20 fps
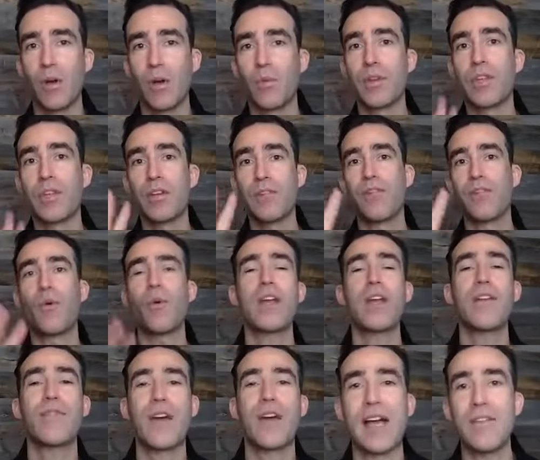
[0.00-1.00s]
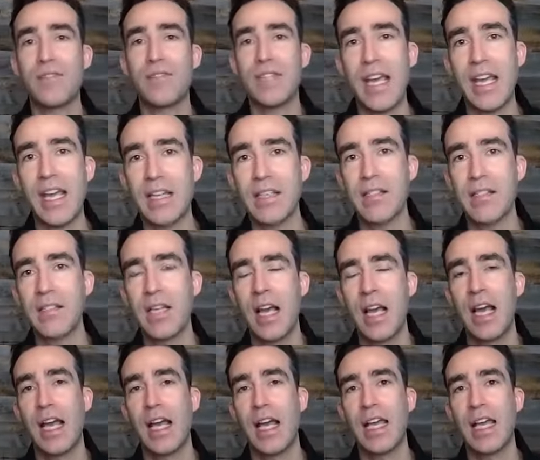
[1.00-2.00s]
Within 45 days,
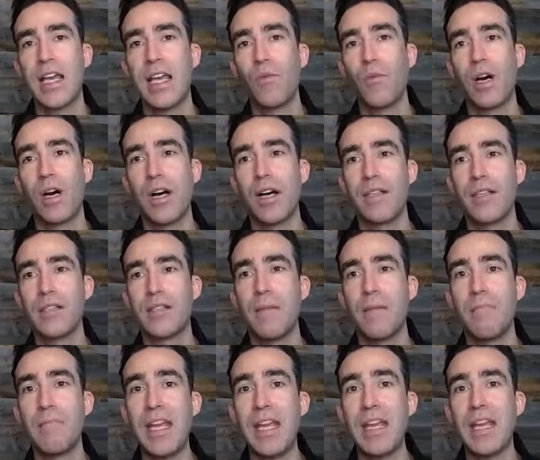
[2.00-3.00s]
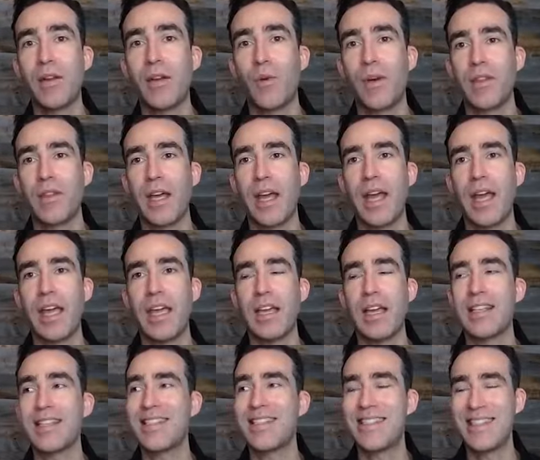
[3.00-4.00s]
he was meeting with
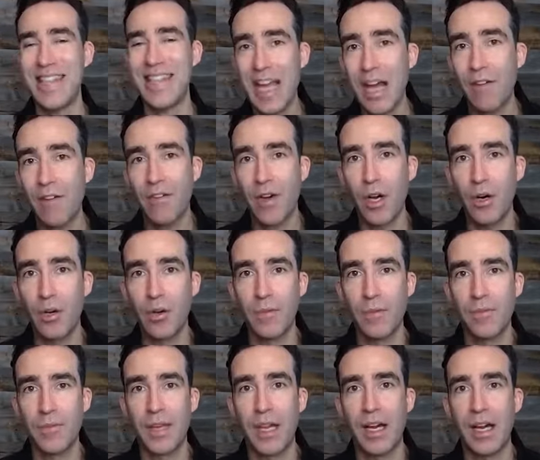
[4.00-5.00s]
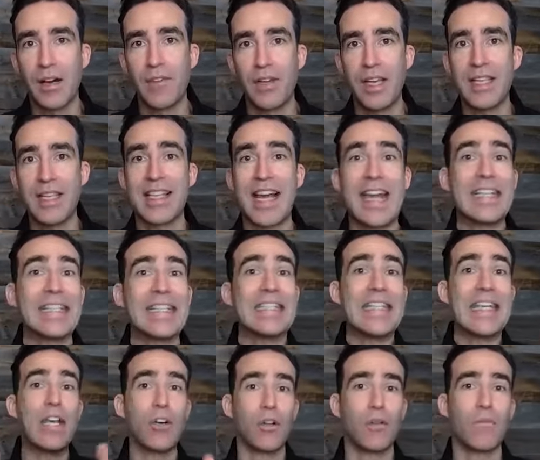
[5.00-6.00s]
a CFO of his
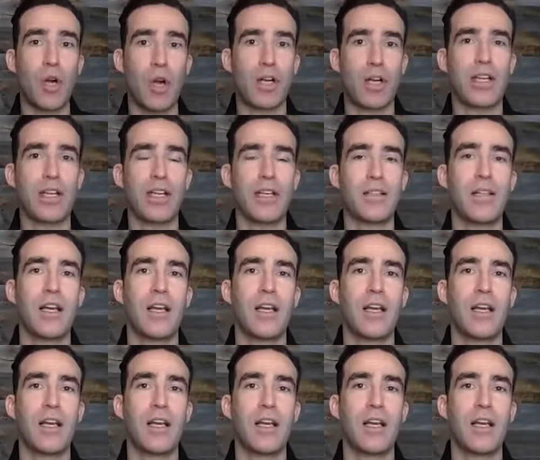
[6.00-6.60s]
ideal market